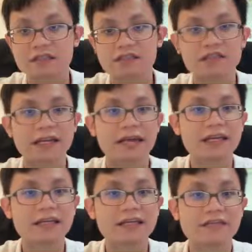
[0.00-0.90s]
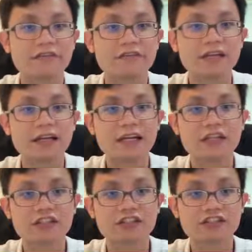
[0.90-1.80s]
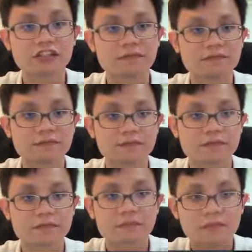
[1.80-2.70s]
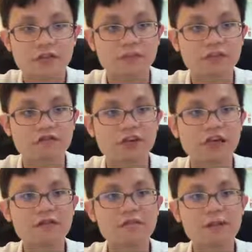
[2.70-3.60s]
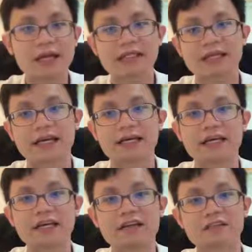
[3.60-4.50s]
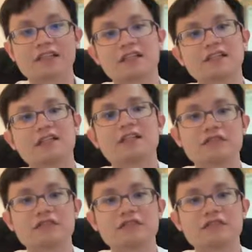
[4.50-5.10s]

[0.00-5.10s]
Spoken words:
So there is a relationship between mass and inertia.